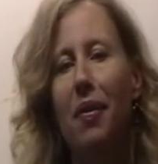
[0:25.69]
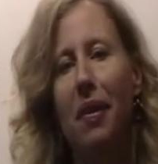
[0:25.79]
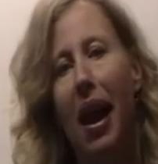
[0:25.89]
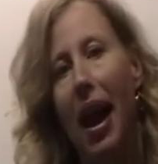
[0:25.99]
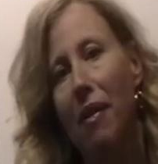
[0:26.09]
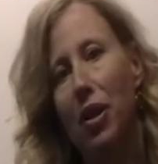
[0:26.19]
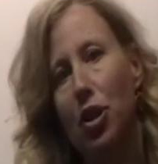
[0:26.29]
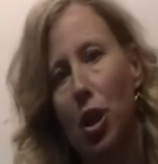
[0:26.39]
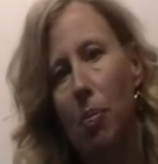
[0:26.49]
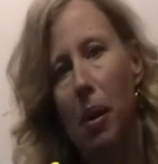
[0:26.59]
haven't
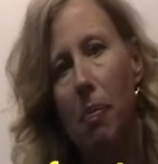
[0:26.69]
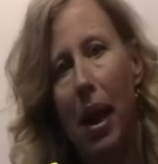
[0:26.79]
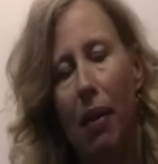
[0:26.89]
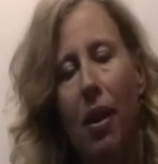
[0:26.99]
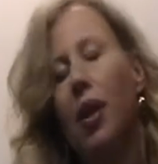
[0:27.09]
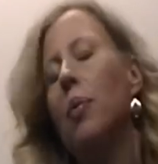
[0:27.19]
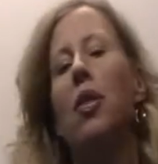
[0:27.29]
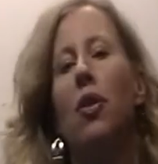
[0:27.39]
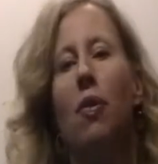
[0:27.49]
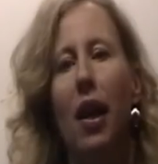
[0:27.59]
shared my background
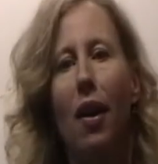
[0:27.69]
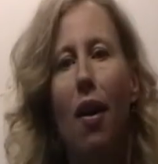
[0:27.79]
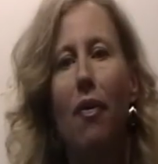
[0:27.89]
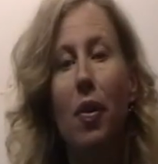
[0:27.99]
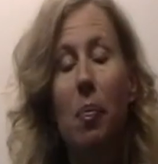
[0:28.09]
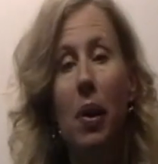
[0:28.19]
with you that often,